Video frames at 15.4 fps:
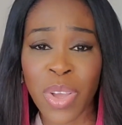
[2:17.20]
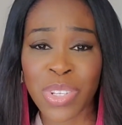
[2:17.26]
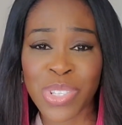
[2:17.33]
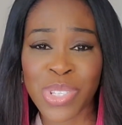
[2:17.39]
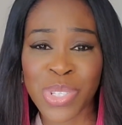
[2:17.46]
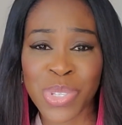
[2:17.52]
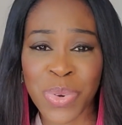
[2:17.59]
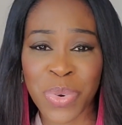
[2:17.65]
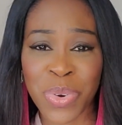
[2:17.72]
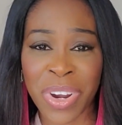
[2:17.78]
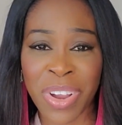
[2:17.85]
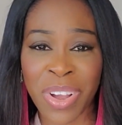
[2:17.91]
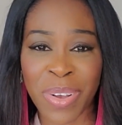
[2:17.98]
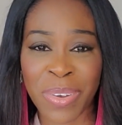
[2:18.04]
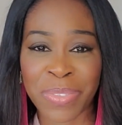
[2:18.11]

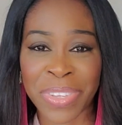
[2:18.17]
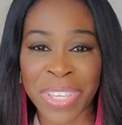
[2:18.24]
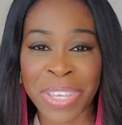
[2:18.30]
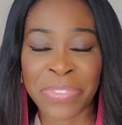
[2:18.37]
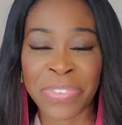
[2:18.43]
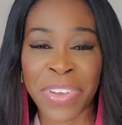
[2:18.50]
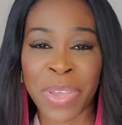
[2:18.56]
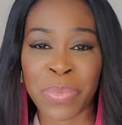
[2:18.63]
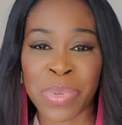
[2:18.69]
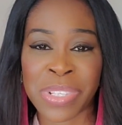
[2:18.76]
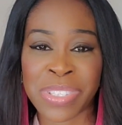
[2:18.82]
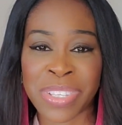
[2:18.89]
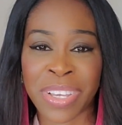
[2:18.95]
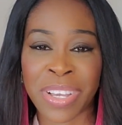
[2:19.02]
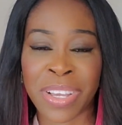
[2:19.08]
unsure of if I
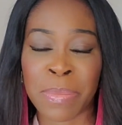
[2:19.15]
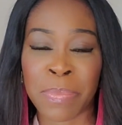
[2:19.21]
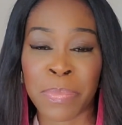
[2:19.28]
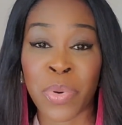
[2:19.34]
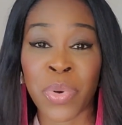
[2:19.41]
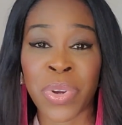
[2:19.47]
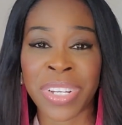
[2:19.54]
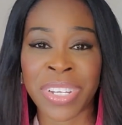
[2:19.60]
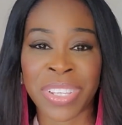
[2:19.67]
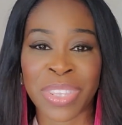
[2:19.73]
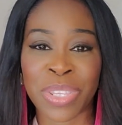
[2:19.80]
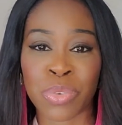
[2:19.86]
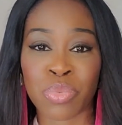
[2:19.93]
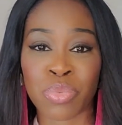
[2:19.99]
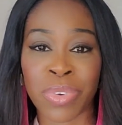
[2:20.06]
was
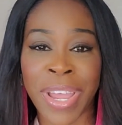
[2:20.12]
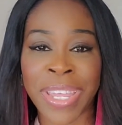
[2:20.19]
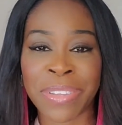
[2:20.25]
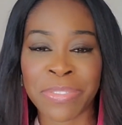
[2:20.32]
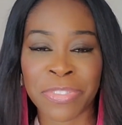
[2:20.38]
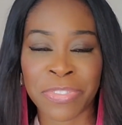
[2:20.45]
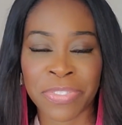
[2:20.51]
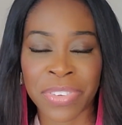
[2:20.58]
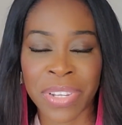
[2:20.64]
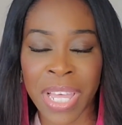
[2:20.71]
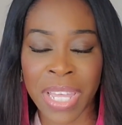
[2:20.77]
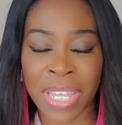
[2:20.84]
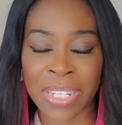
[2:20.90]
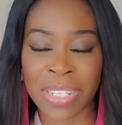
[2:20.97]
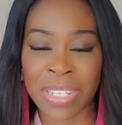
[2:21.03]
boarding the right
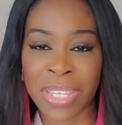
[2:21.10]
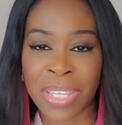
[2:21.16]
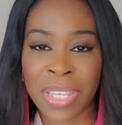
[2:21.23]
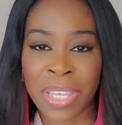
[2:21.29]
flight.